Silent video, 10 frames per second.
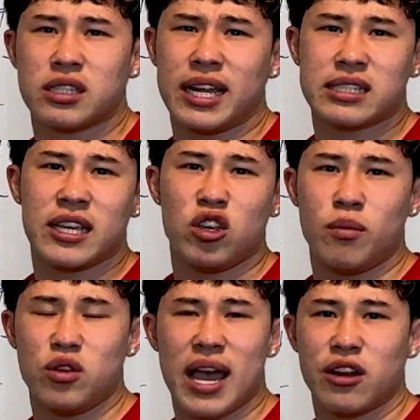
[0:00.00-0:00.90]
The next day
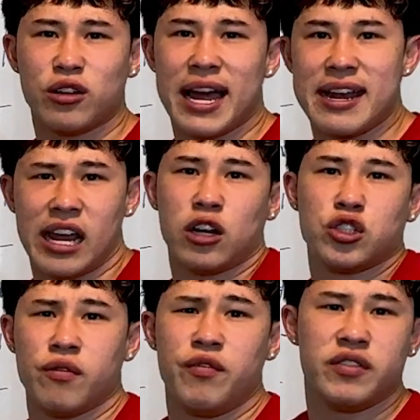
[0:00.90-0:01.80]
you're at
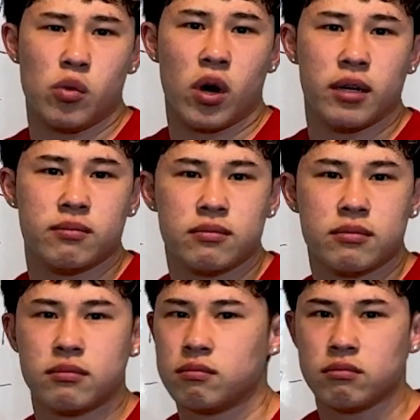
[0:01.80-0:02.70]
$951.
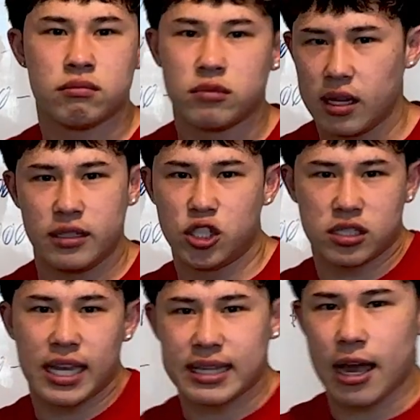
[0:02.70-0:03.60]
Just
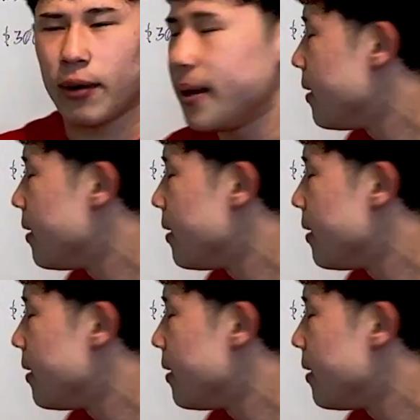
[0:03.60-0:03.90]
like that, right?